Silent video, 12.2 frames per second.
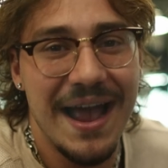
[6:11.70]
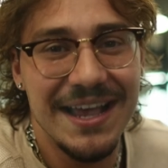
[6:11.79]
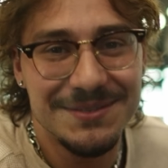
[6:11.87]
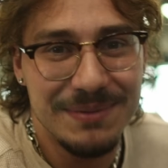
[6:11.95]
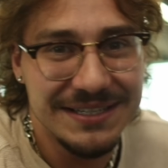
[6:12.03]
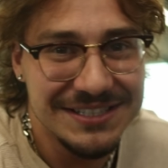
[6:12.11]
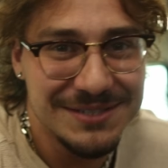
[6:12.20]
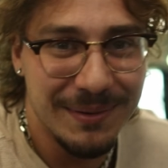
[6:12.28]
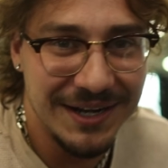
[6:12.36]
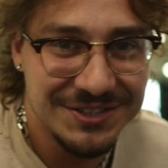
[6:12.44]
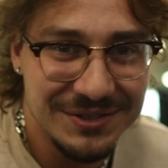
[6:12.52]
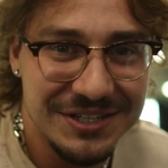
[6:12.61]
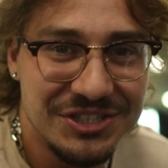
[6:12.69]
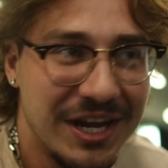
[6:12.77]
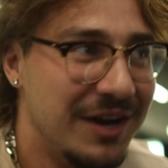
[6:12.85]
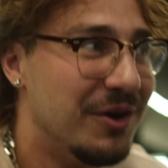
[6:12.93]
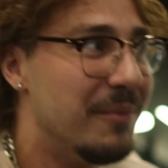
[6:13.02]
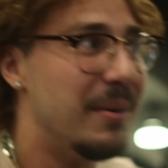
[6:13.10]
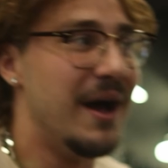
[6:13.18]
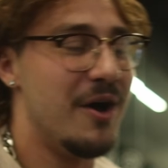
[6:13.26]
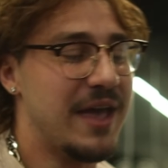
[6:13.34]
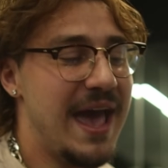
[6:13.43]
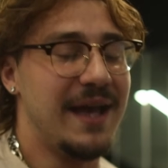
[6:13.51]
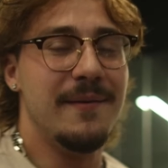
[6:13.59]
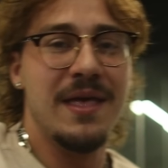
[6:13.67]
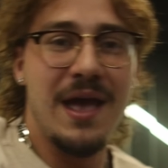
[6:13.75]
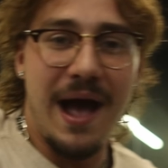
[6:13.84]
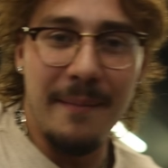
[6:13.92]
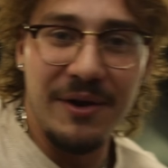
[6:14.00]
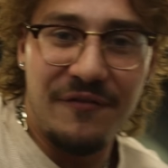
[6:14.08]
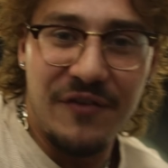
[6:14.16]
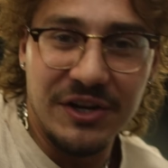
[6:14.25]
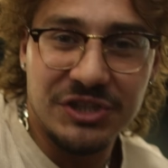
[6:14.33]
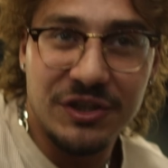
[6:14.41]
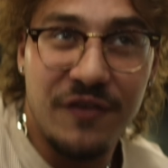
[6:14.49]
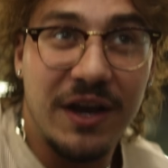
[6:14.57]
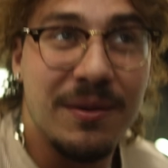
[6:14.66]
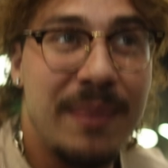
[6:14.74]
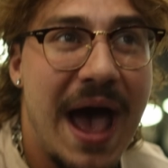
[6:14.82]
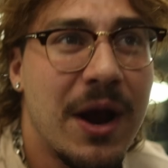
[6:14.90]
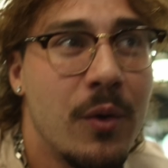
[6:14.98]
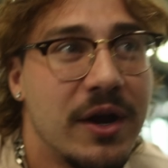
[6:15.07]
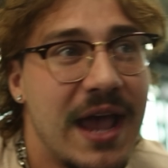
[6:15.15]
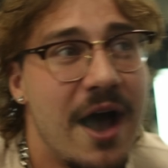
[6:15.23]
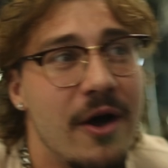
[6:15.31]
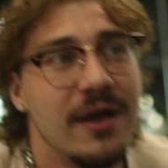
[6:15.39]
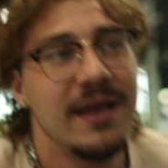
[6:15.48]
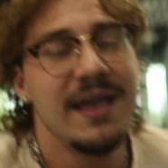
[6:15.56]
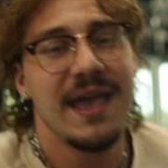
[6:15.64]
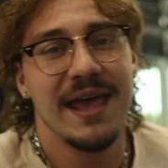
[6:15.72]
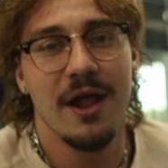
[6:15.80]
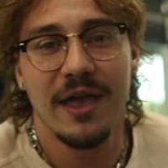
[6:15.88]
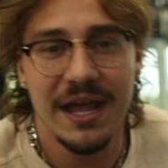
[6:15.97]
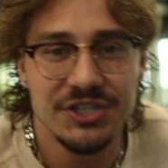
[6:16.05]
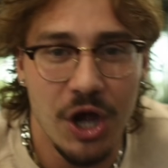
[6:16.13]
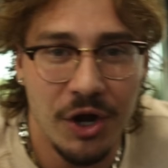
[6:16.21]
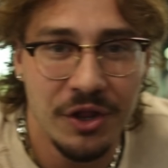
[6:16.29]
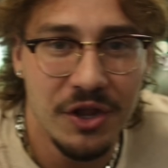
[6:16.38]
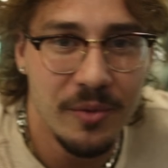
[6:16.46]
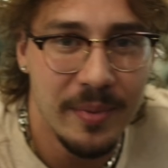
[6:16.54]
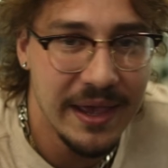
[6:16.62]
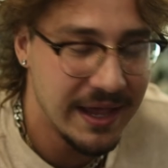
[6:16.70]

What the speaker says: PrizePicks is sponsoring the channel. But okay, I'm gonna finish this fucking back workout and I'll catch y'all in a little